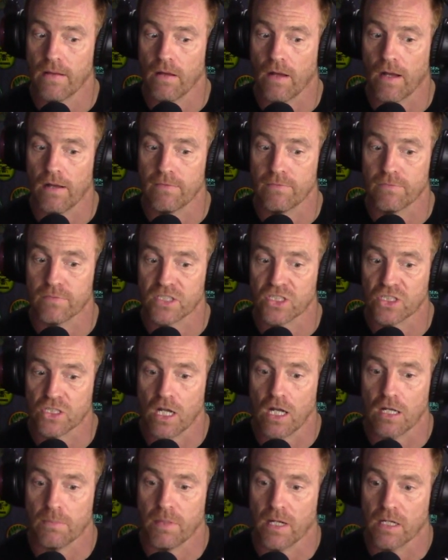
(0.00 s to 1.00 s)
I've
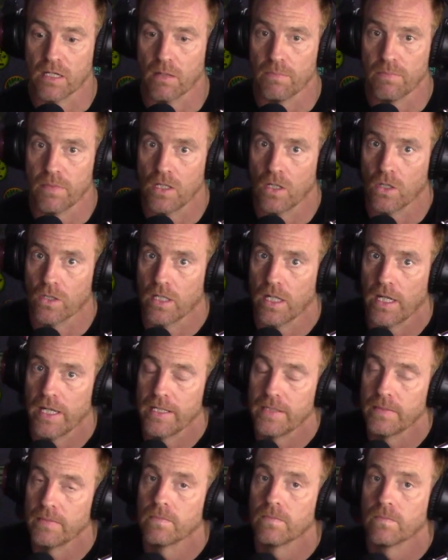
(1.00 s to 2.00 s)
started back up the
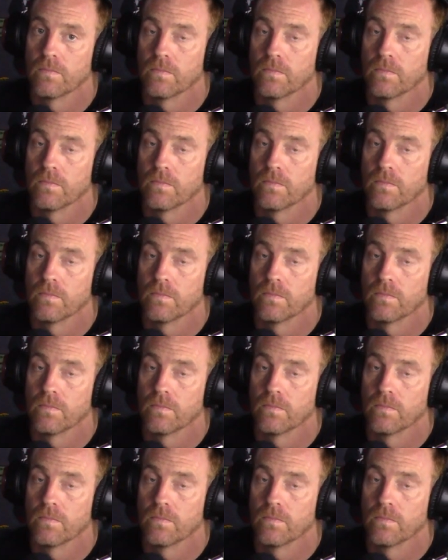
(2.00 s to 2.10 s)
online